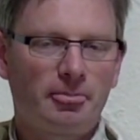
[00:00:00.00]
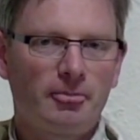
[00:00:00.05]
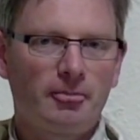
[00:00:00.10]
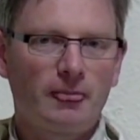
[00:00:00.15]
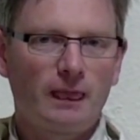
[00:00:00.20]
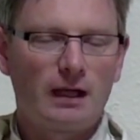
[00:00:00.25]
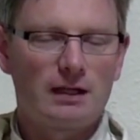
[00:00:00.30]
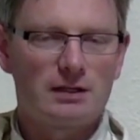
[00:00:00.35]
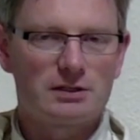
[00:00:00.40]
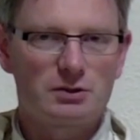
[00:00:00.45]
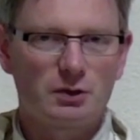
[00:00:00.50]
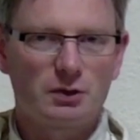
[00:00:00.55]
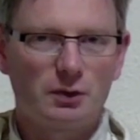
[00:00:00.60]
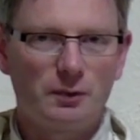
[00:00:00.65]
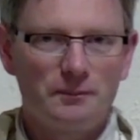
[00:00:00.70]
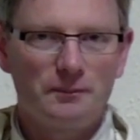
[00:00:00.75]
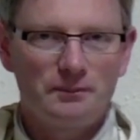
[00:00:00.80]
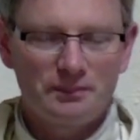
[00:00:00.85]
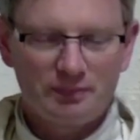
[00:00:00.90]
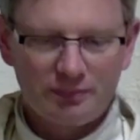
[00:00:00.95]
And so,
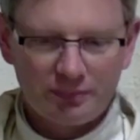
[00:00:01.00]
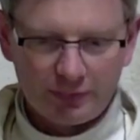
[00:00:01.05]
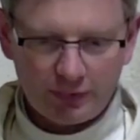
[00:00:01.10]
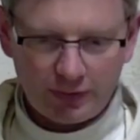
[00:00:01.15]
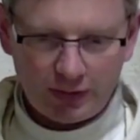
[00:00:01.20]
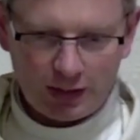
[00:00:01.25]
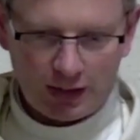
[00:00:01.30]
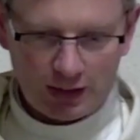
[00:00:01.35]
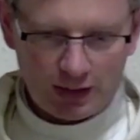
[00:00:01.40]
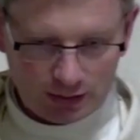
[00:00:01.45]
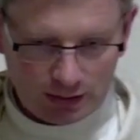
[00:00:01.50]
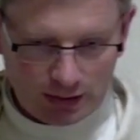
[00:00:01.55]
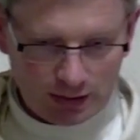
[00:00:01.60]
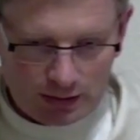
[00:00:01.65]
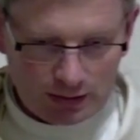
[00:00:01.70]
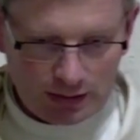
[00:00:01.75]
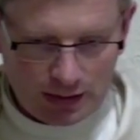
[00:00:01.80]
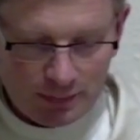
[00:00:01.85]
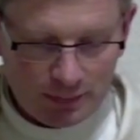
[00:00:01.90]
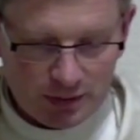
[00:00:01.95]
in, in
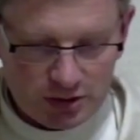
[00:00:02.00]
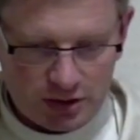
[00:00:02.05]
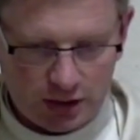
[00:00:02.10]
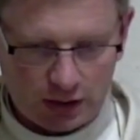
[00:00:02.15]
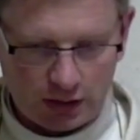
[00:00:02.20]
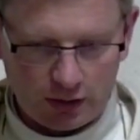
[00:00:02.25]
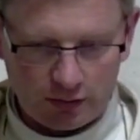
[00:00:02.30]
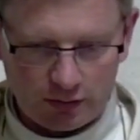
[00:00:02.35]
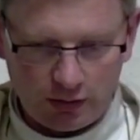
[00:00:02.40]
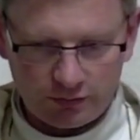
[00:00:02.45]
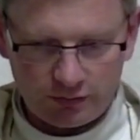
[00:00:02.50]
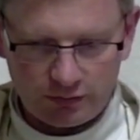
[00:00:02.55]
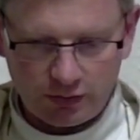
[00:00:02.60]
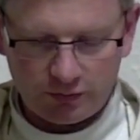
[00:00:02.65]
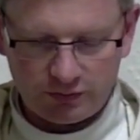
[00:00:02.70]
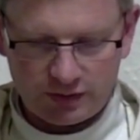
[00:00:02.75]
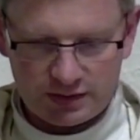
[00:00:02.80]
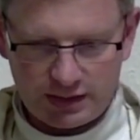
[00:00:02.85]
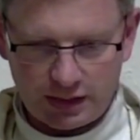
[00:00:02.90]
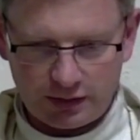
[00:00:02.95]
the image then of, of the
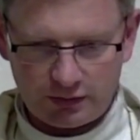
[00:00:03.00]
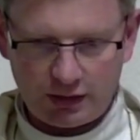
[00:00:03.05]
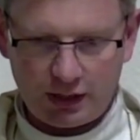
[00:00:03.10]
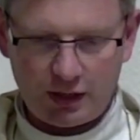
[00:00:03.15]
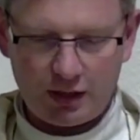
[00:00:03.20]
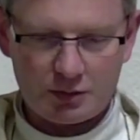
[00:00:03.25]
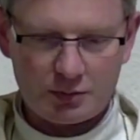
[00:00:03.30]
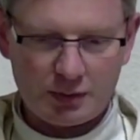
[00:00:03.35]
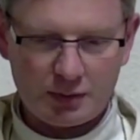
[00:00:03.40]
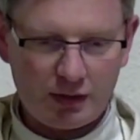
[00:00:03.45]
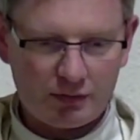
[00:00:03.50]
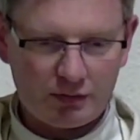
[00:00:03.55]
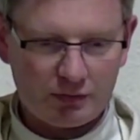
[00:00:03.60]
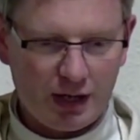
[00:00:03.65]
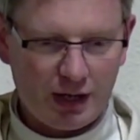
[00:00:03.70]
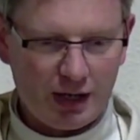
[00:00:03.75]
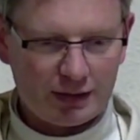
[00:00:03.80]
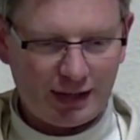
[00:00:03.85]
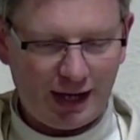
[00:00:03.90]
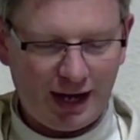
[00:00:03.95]
Sacred Heart, we have
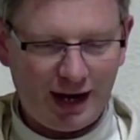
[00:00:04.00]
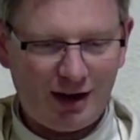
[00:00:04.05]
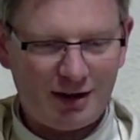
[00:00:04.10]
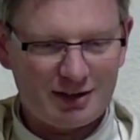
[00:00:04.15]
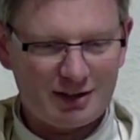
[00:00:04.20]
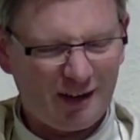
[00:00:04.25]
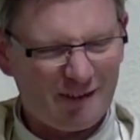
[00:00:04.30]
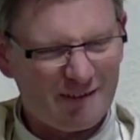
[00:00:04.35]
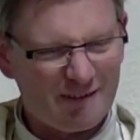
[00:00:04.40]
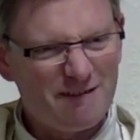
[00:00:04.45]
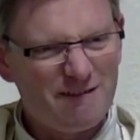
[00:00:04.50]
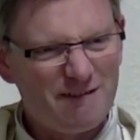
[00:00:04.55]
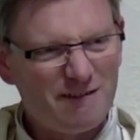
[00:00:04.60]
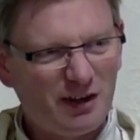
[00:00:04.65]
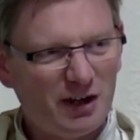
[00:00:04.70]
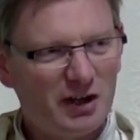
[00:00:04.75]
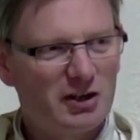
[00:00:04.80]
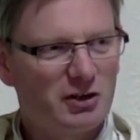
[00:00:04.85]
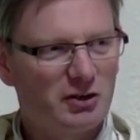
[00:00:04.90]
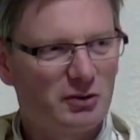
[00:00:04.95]
the heart on
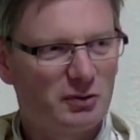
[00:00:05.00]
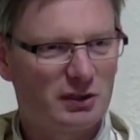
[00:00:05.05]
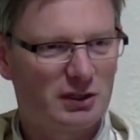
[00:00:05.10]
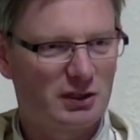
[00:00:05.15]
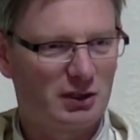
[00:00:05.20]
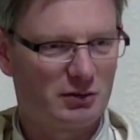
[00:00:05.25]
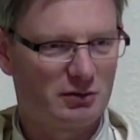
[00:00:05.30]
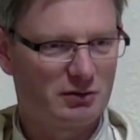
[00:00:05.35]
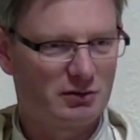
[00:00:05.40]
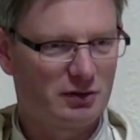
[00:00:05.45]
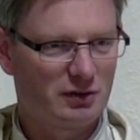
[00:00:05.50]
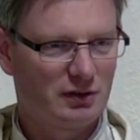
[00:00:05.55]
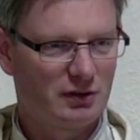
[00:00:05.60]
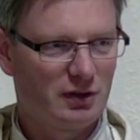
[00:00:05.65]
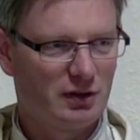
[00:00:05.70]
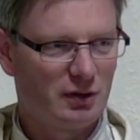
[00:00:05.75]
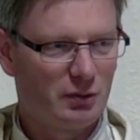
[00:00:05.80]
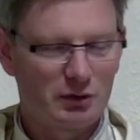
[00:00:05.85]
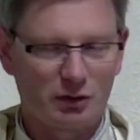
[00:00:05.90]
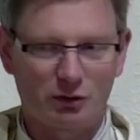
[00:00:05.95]
fire with love,
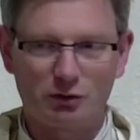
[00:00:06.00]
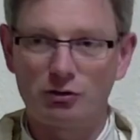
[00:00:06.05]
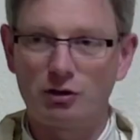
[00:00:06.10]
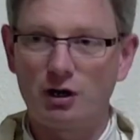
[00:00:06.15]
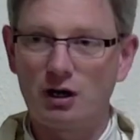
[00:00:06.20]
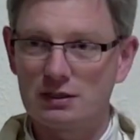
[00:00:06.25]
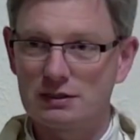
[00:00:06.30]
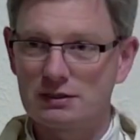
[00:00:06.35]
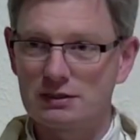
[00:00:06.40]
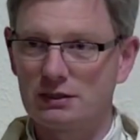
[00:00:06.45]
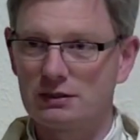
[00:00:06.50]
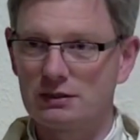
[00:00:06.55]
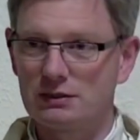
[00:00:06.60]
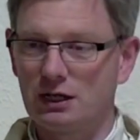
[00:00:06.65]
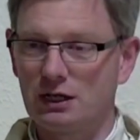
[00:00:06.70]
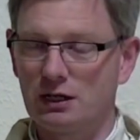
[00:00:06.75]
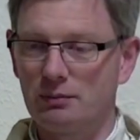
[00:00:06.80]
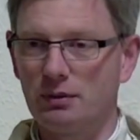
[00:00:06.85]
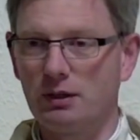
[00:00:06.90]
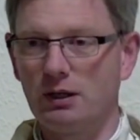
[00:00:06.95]
with a cross on
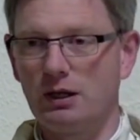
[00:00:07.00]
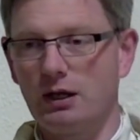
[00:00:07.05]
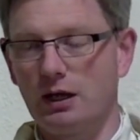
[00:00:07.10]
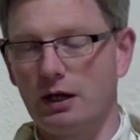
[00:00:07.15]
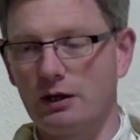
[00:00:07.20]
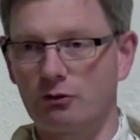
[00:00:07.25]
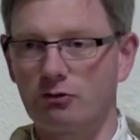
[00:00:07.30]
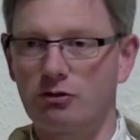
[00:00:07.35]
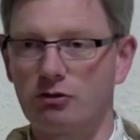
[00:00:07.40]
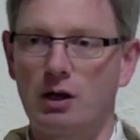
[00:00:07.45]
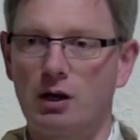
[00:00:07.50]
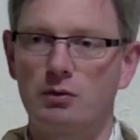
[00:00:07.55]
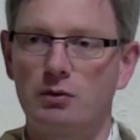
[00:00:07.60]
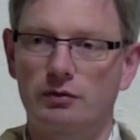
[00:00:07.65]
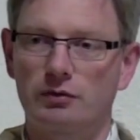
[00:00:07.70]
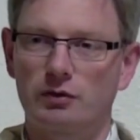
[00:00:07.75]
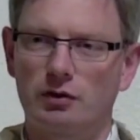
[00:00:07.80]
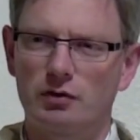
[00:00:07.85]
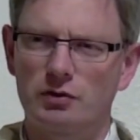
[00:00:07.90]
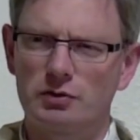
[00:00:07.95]
top and a crown of
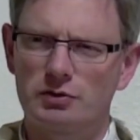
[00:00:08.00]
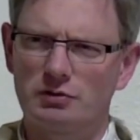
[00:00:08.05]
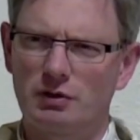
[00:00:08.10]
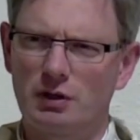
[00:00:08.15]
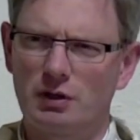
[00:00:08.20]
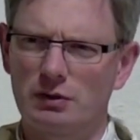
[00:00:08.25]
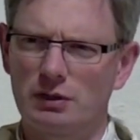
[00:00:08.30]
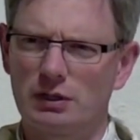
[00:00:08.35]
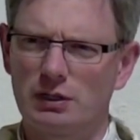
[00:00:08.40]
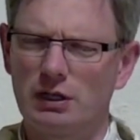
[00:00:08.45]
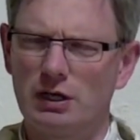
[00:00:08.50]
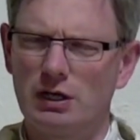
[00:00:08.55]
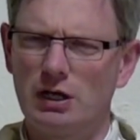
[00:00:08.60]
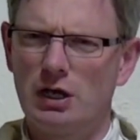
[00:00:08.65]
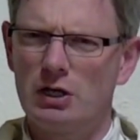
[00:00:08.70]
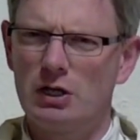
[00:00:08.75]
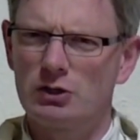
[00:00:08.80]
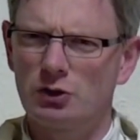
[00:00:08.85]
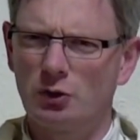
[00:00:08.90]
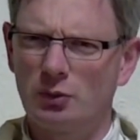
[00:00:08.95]
thorns around it.
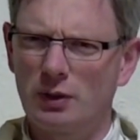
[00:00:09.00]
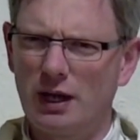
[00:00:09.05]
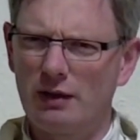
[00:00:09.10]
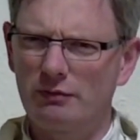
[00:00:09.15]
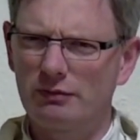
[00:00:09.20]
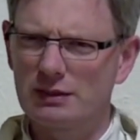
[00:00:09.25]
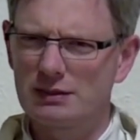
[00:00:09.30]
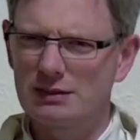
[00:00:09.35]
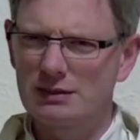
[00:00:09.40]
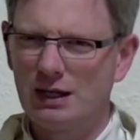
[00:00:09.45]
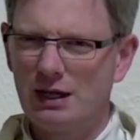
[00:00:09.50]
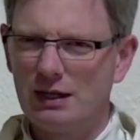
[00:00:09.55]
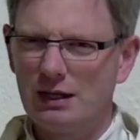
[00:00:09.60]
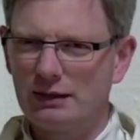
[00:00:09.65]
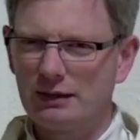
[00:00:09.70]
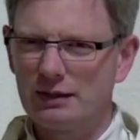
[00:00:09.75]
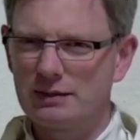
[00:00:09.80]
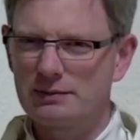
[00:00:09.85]
So we have this, this